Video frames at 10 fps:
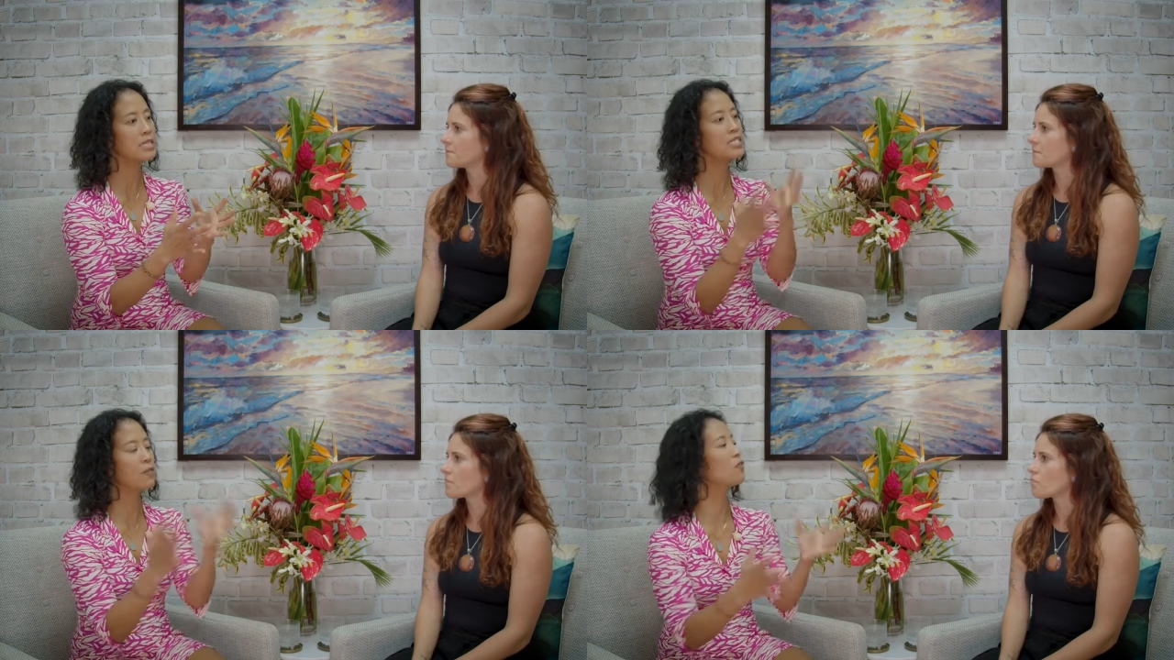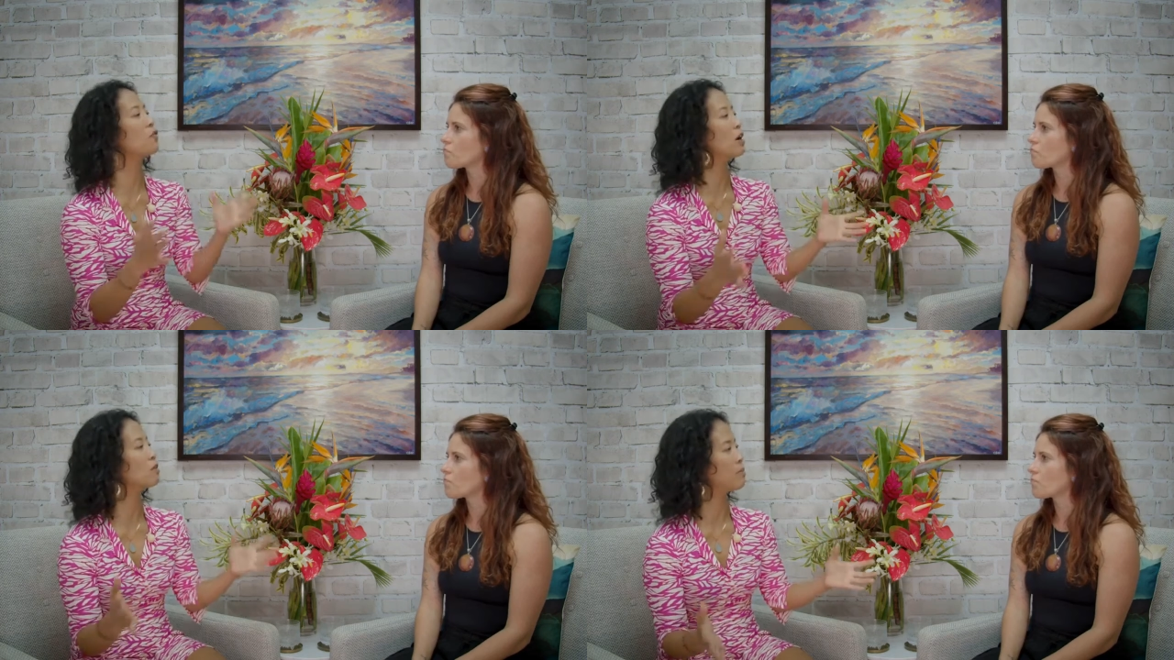Speaker 1: it's
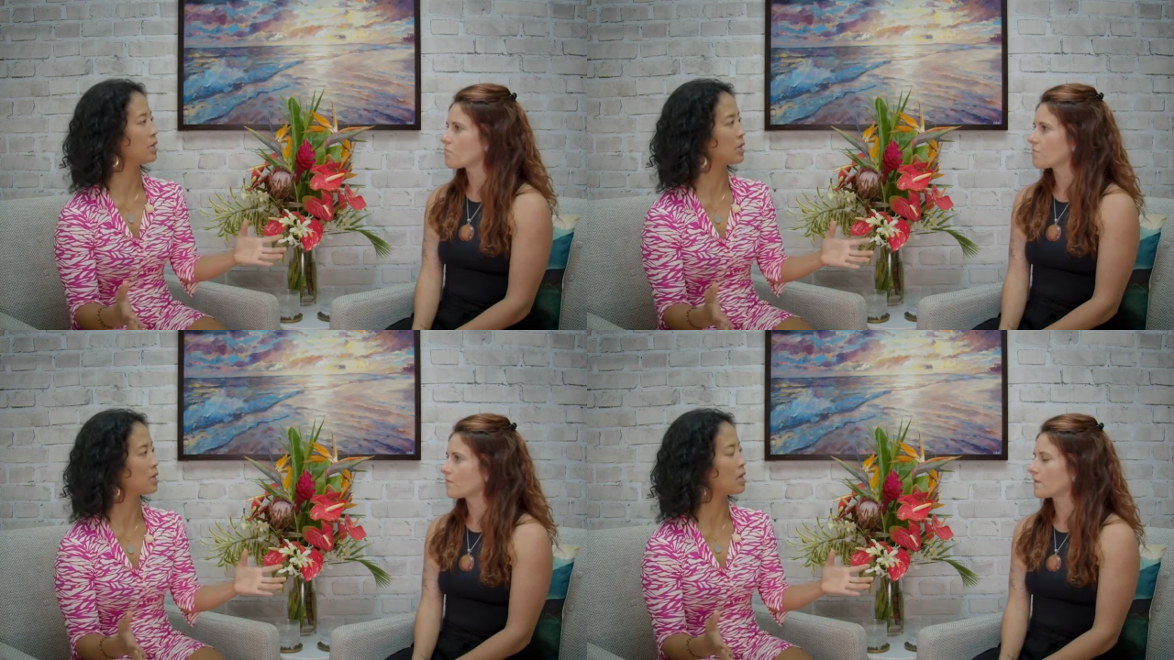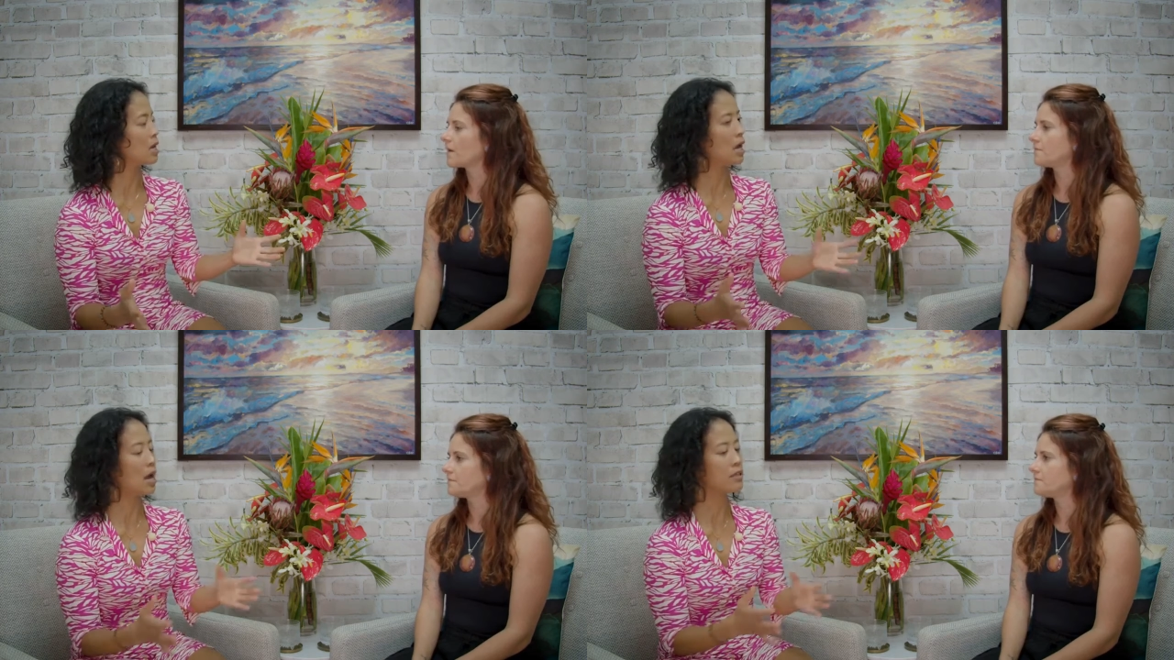different for everybody.
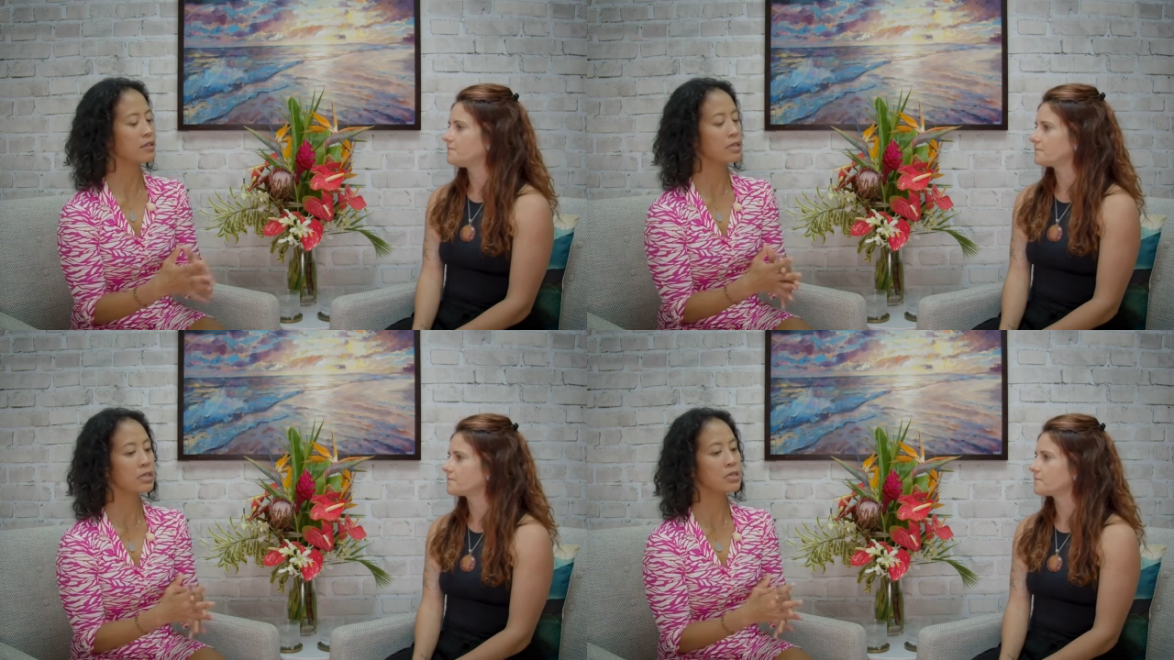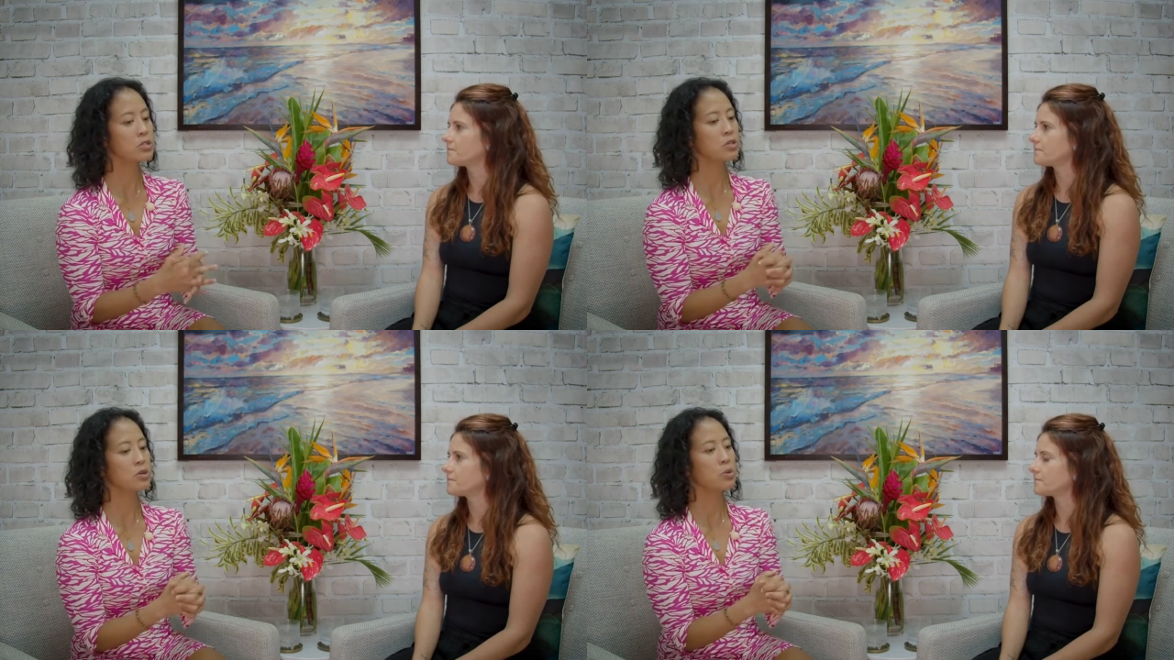Yeah. And the thing
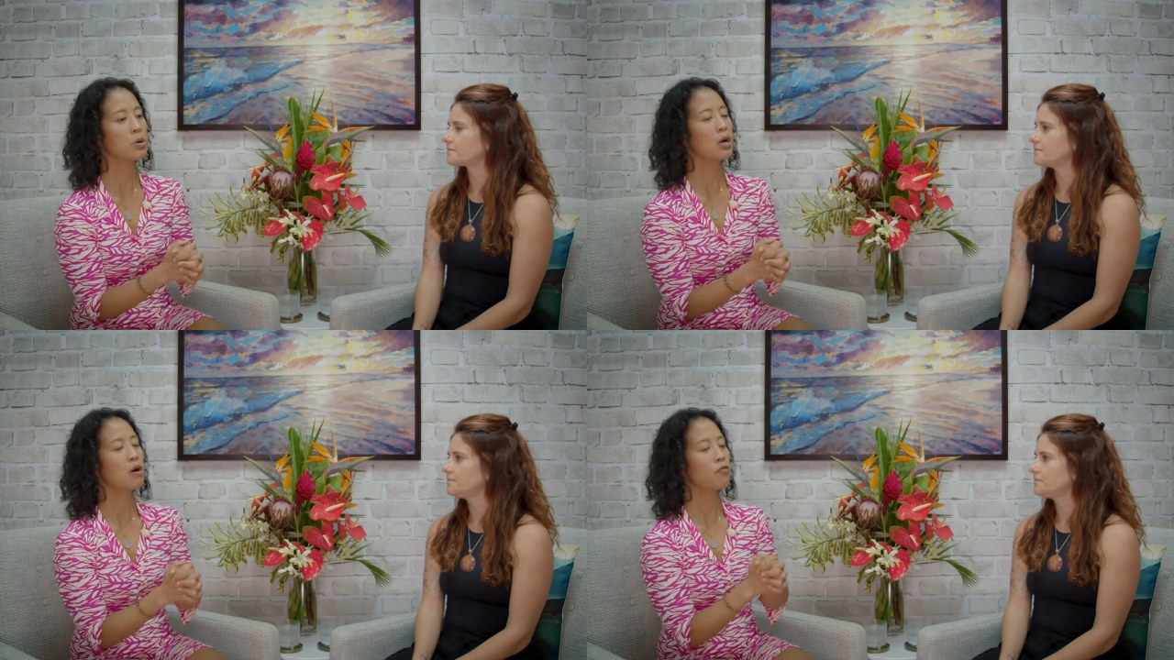is to